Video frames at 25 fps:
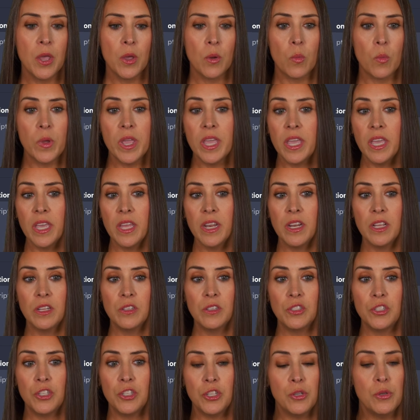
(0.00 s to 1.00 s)
we can
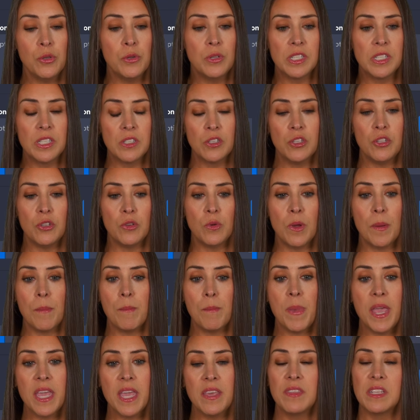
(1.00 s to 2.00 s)
choose to
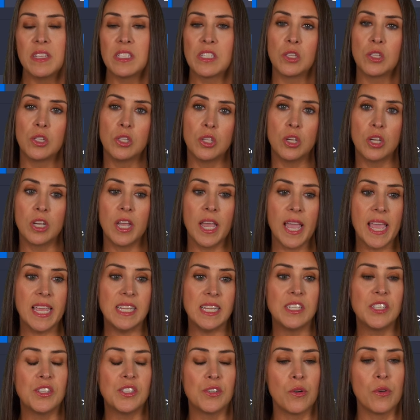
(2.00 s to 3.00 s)
make this look a
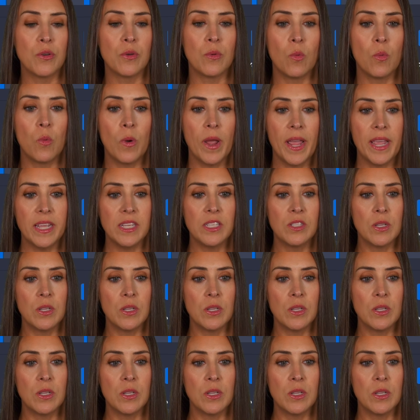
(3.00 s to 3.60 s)
certain way.